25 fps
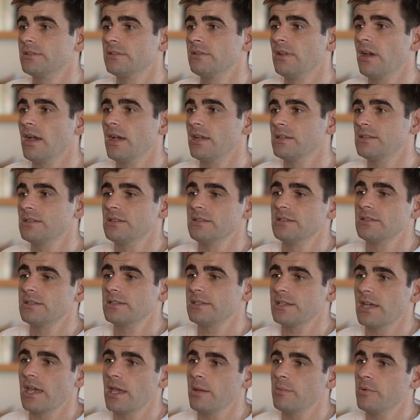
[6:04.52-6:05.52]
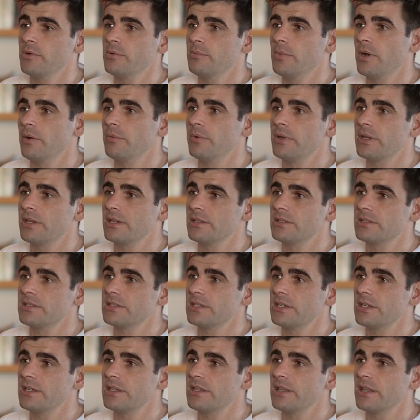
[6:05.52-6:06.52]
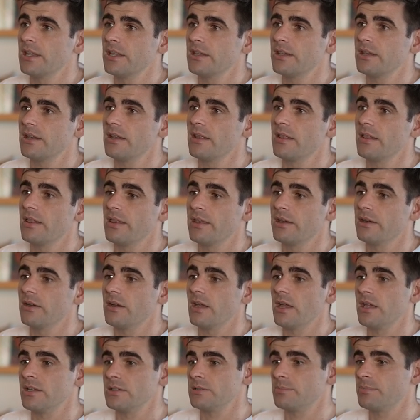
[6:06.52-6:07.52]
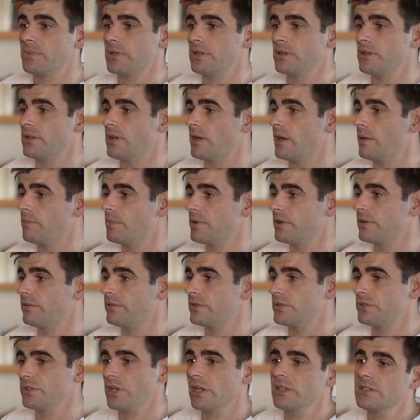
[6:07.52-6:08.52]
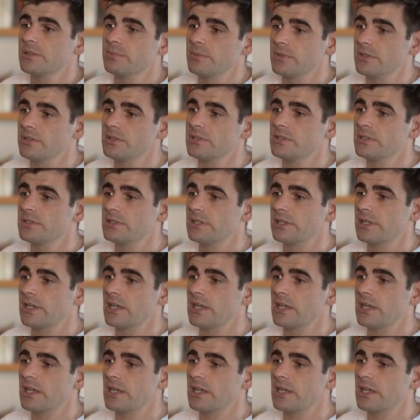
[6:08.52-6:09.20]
nice and stable, but we can see that there has been a bit of adjustment to